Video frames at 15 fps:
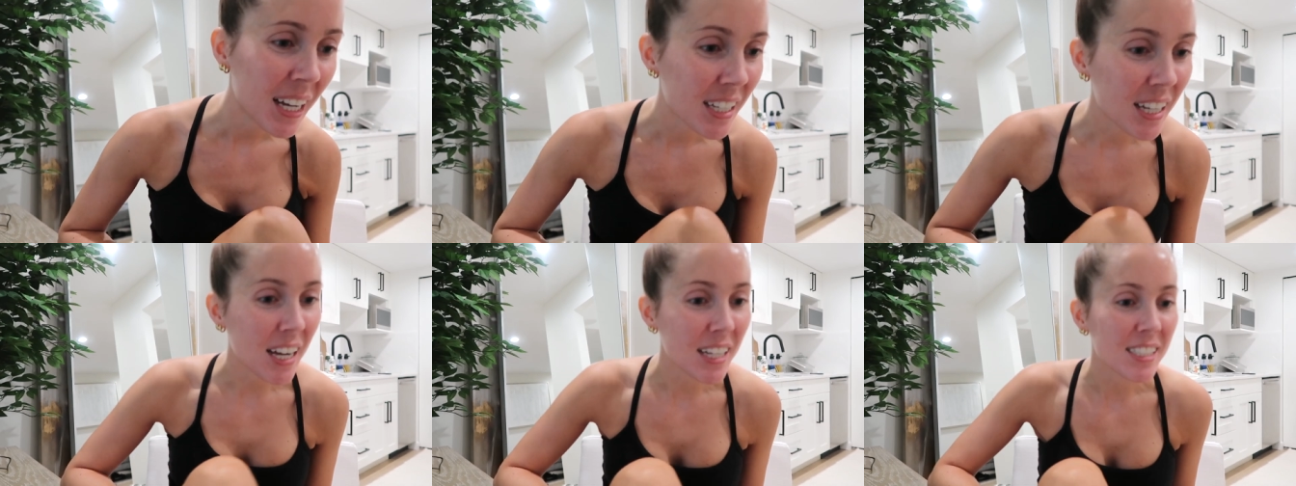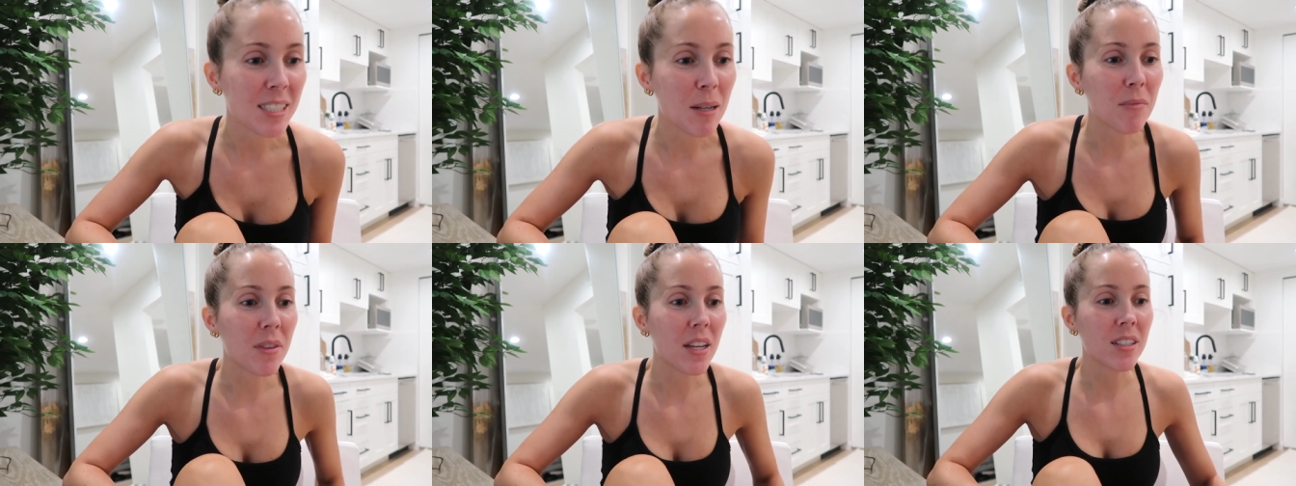guys
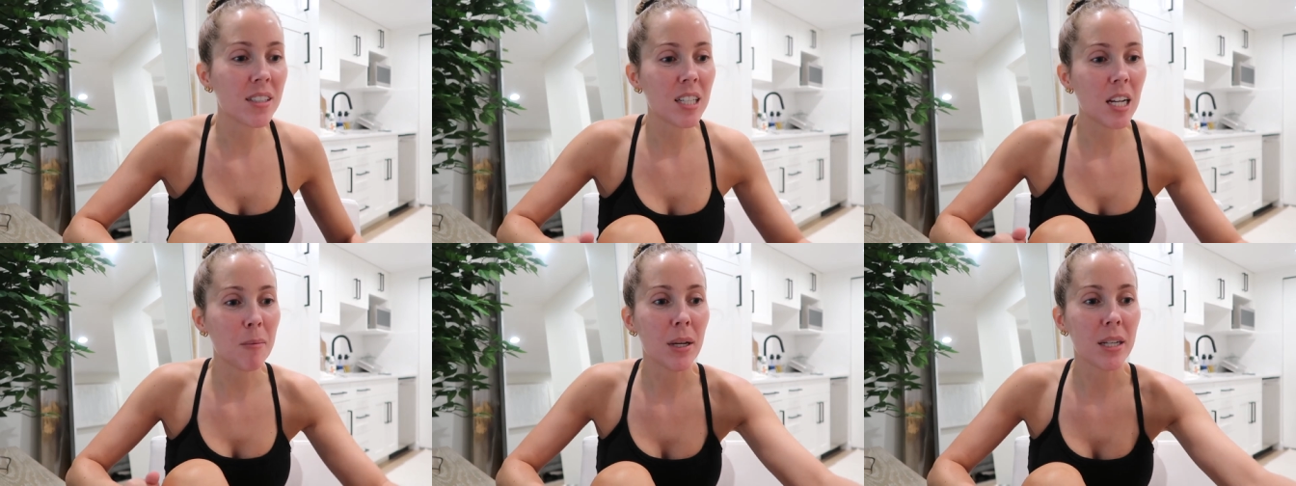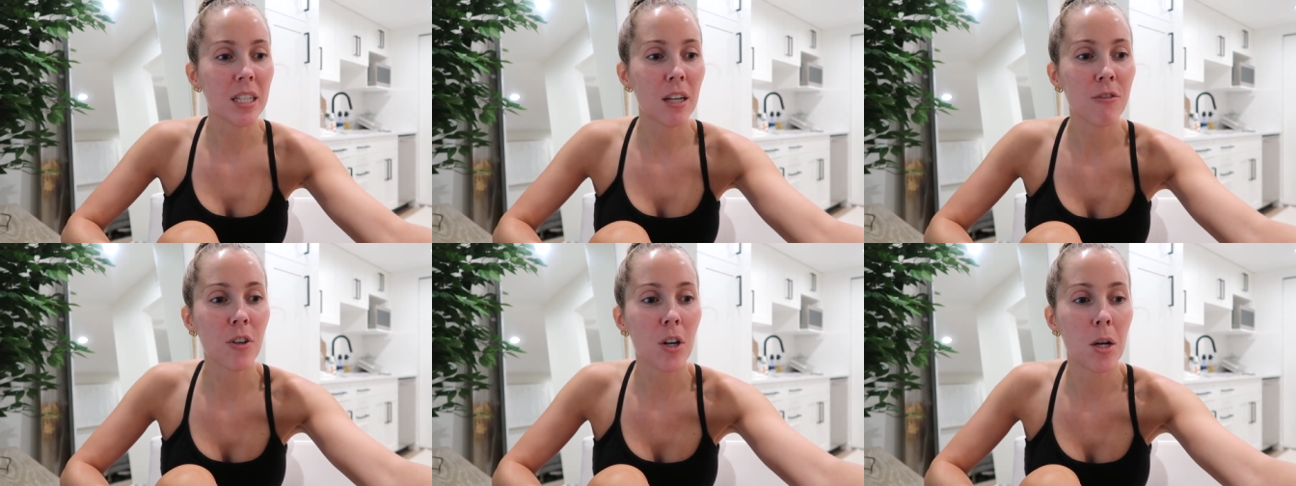some things that I picked
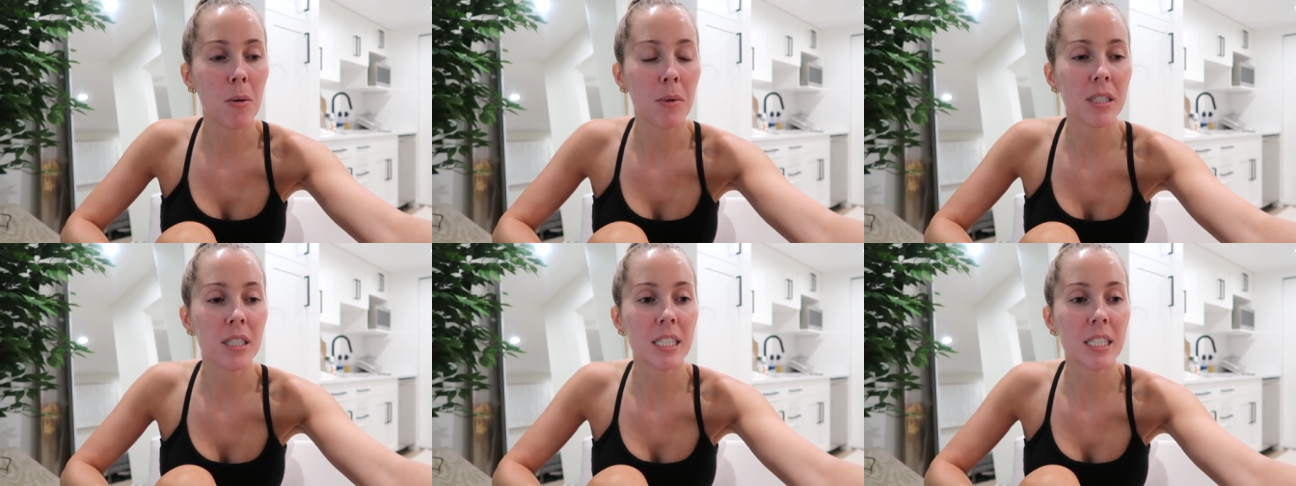up from